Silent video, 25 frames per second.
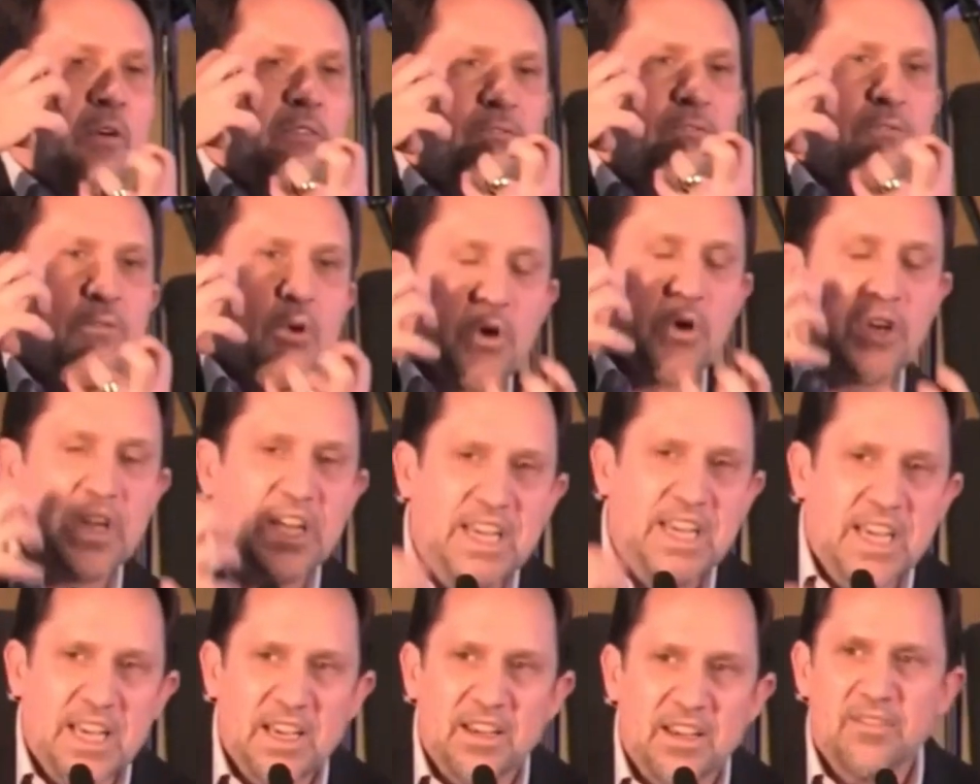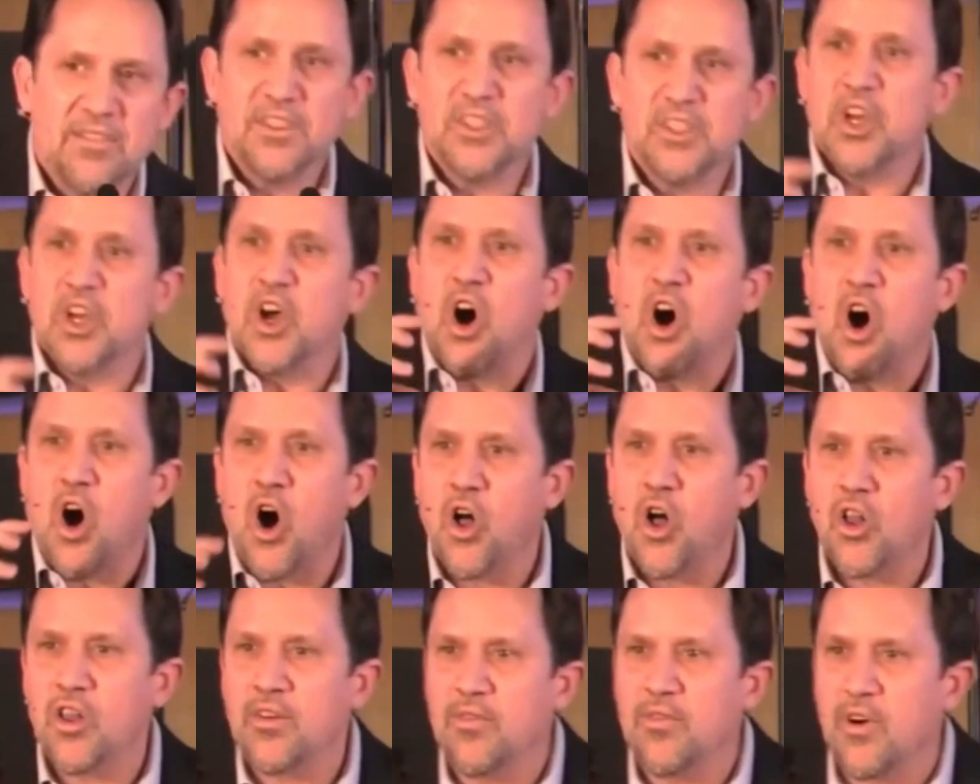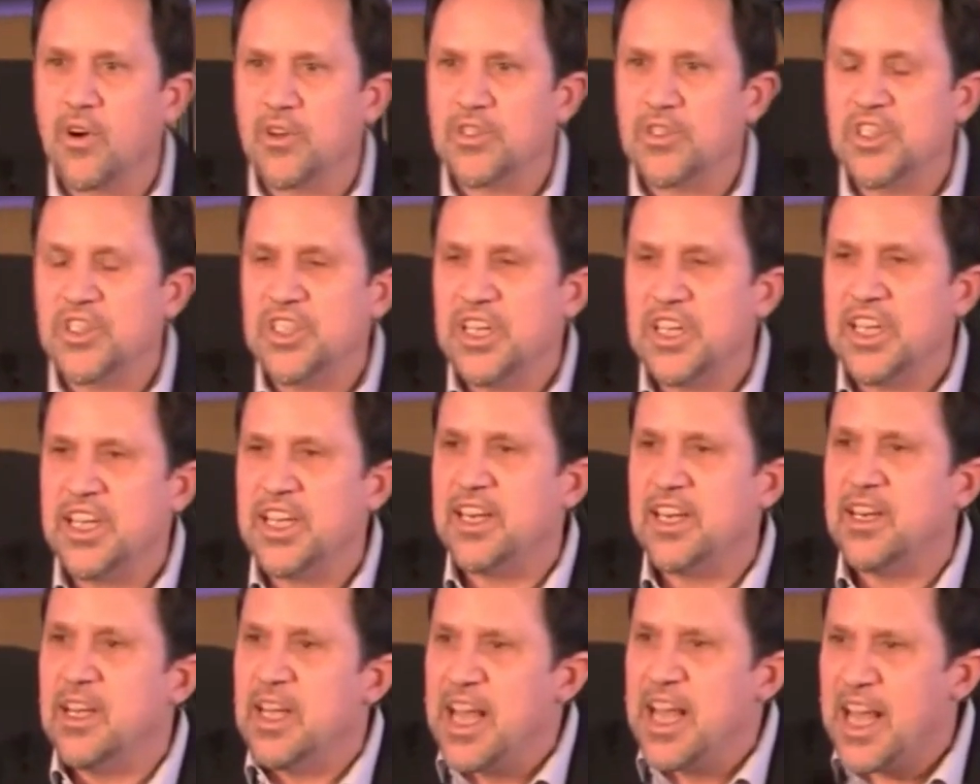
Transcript: forgives all of our sin,